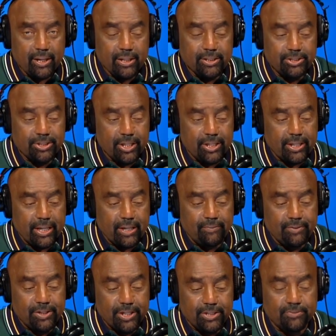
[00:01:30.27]
He said that
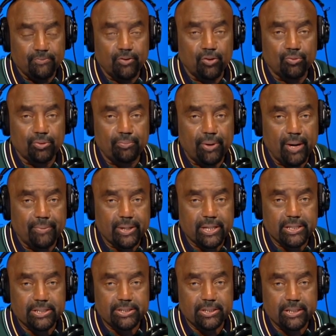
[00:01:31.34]
if he doesn't vote
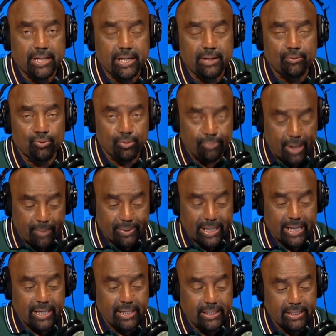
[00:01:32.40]

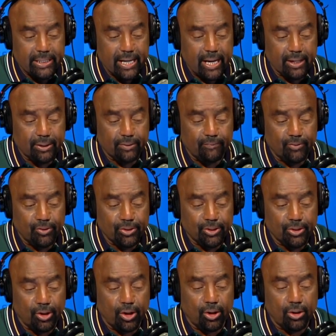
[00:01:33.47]
Republican, he's not going to vote
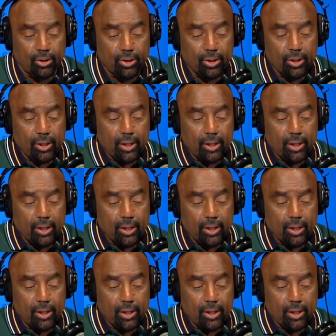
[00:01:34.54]
at all.